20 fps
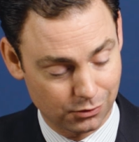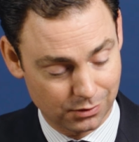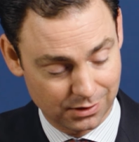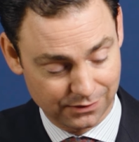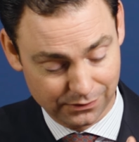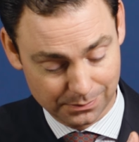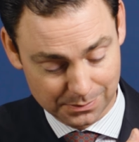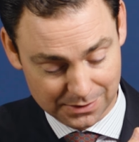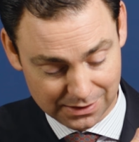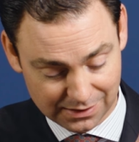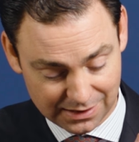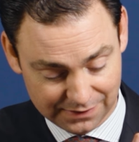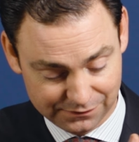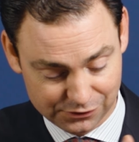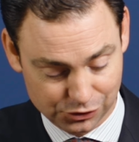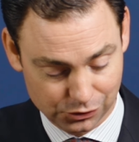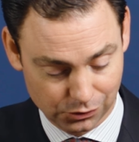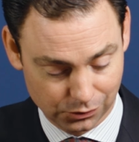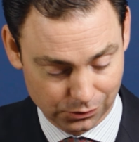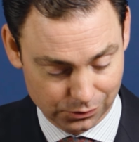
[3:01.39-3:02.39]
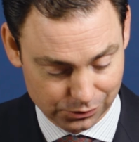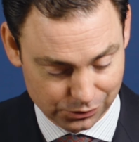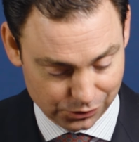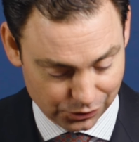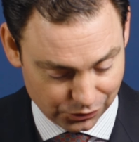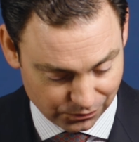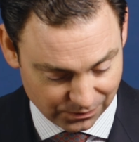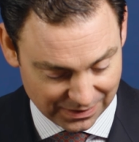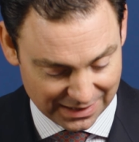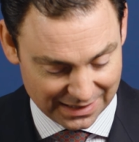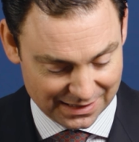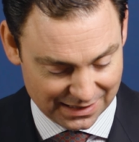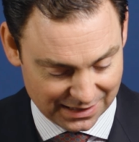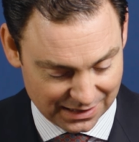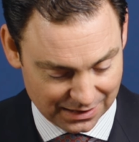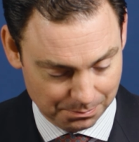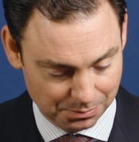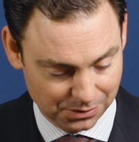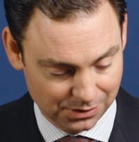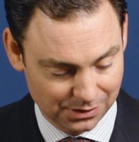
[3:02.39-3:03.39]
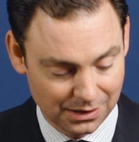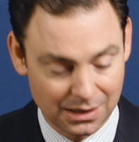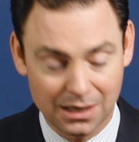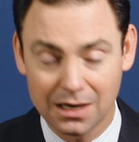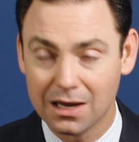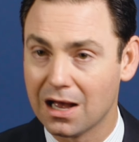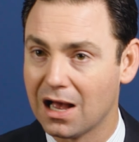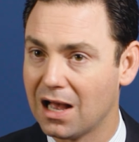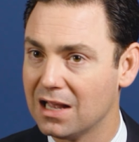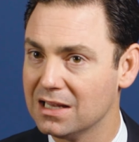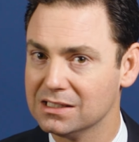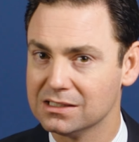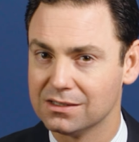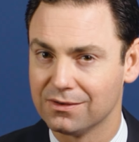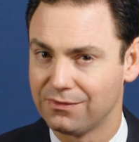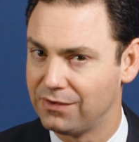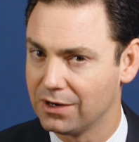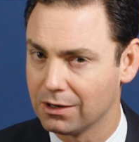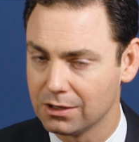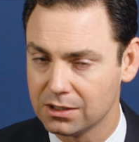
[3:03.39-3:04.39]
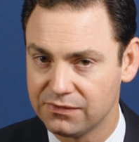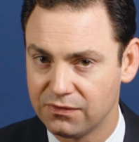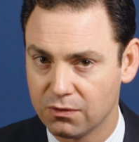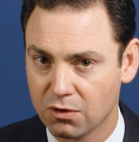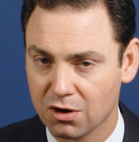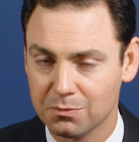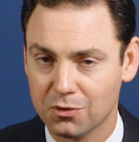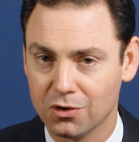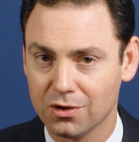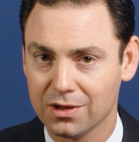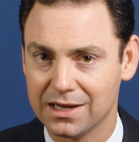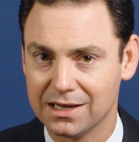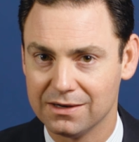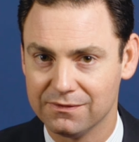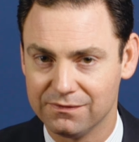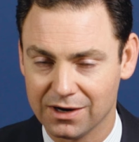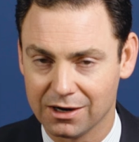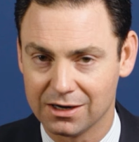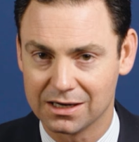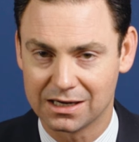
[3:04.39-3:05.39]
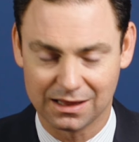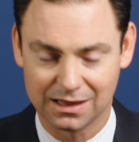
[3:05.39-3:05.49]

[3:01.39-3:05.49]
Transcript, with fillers: going from the left shoulder to the right hip uh, is very formal and very